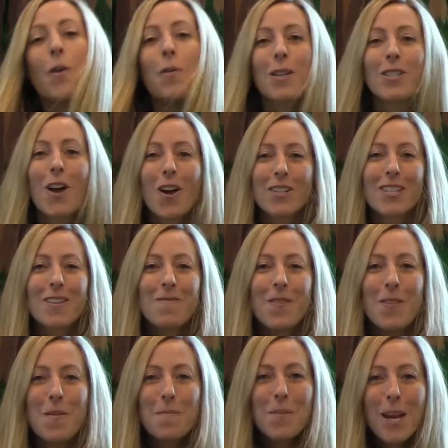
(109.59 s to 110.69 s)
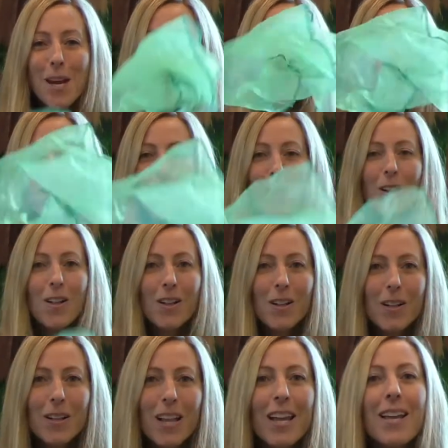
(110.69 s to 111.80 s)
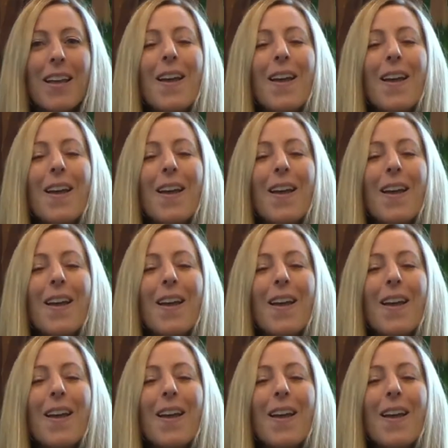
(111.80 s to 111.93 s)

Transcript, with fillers: We toss them in the middle